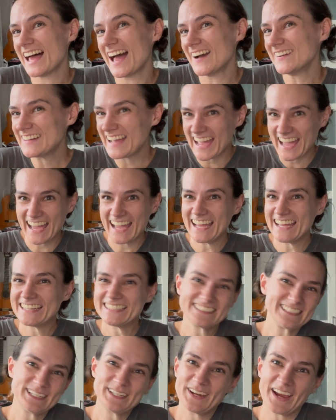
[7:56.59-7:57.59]
Okay,
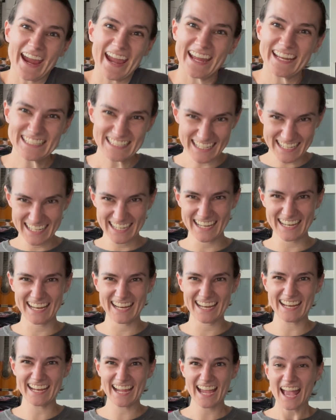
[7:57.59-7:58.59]
great.
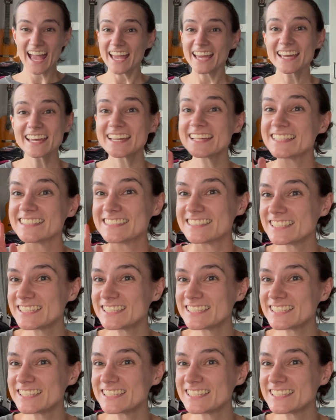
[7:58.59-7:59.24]
Do